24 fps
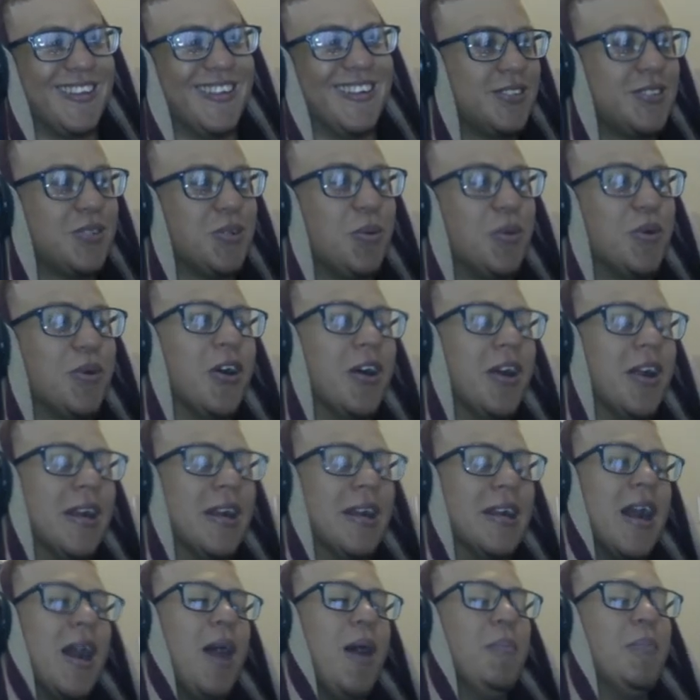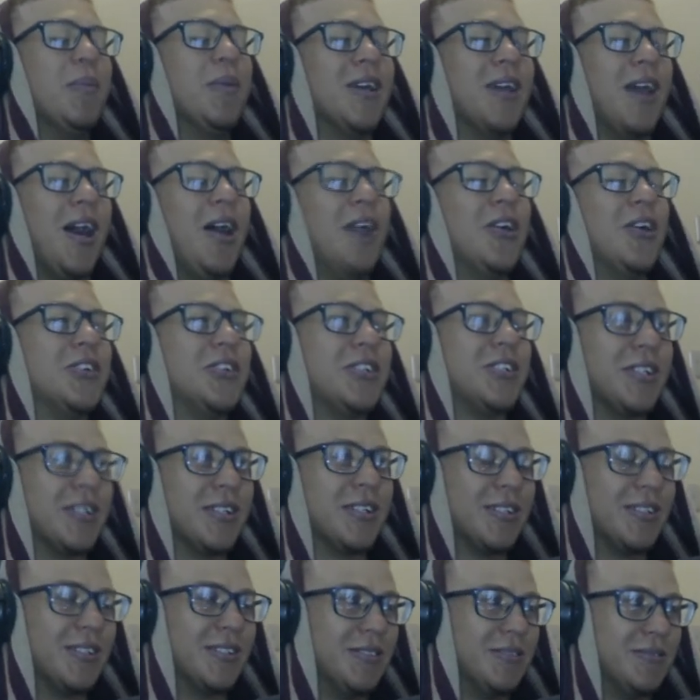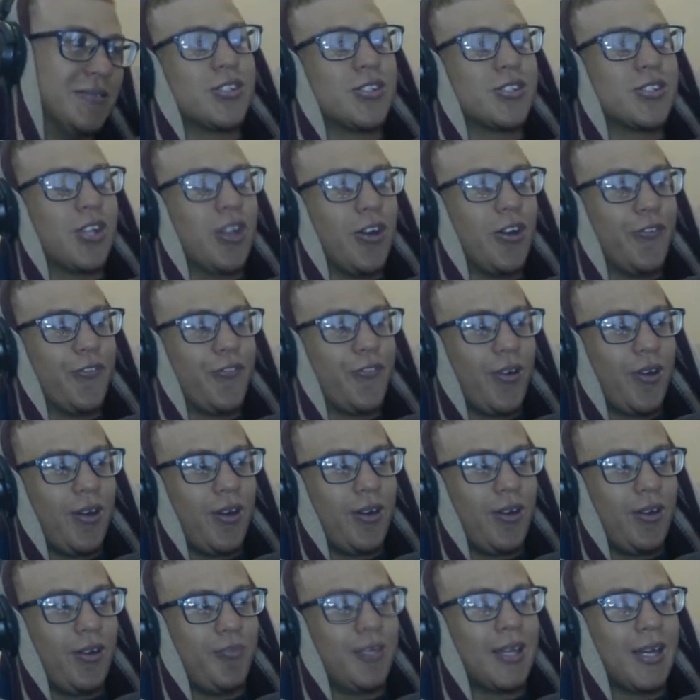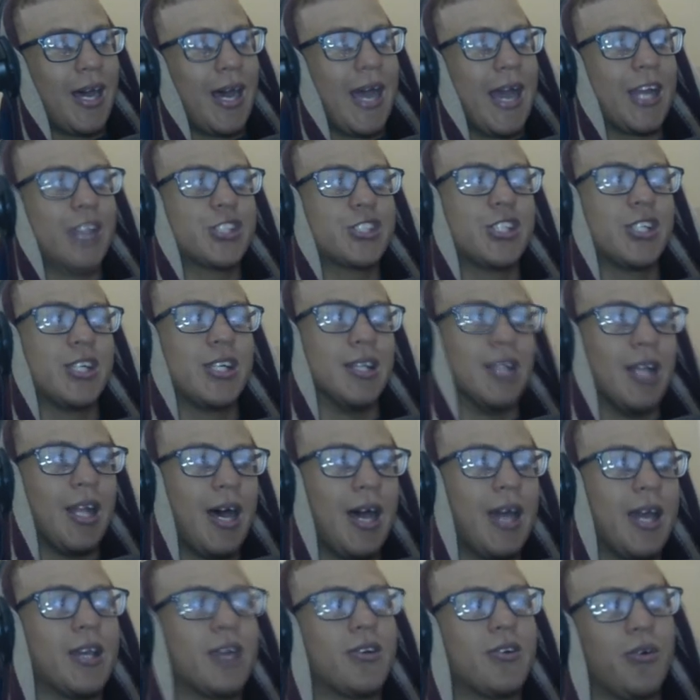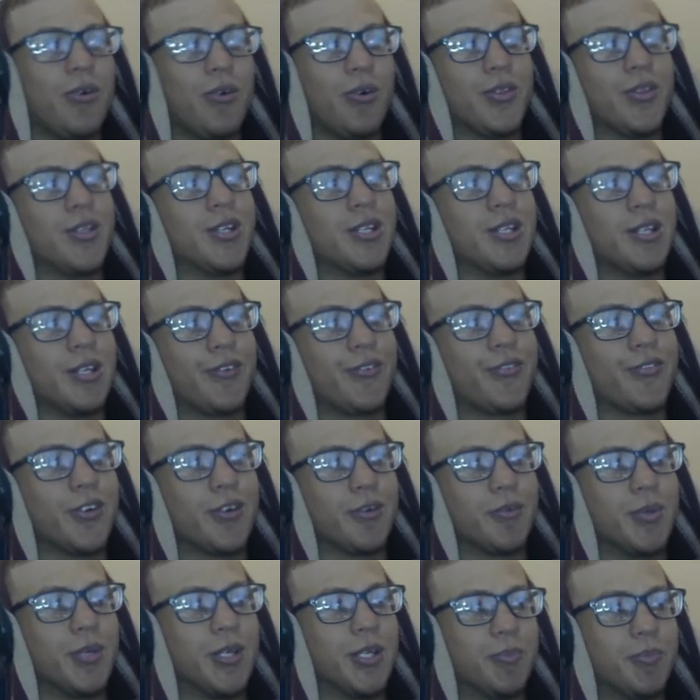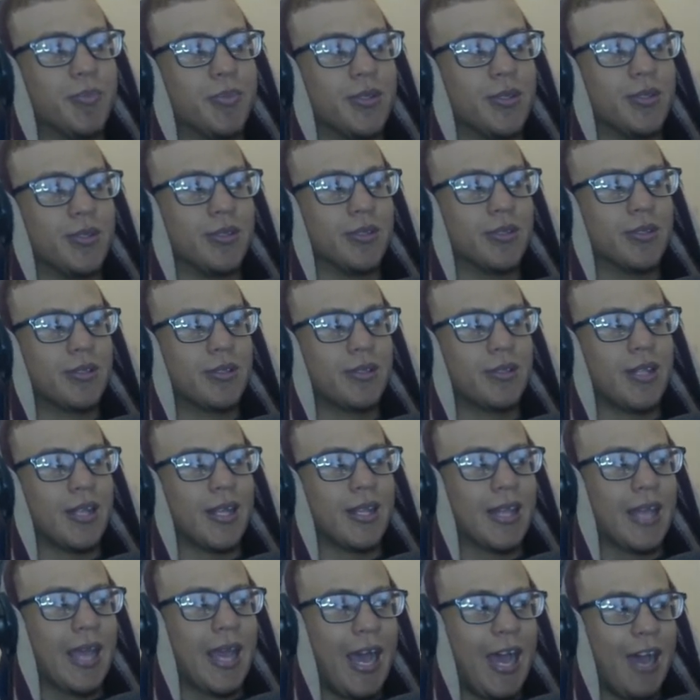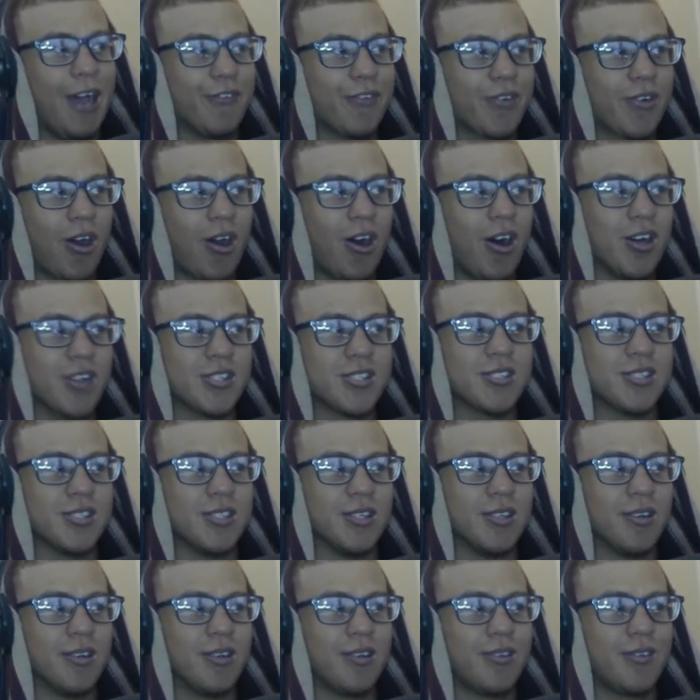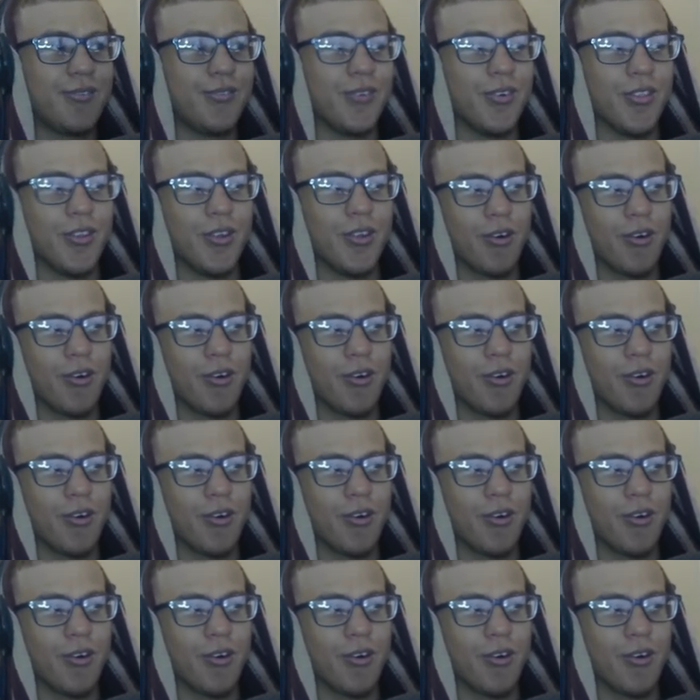So we got Nami outro. So far, I actually like all the different people that they have casted for the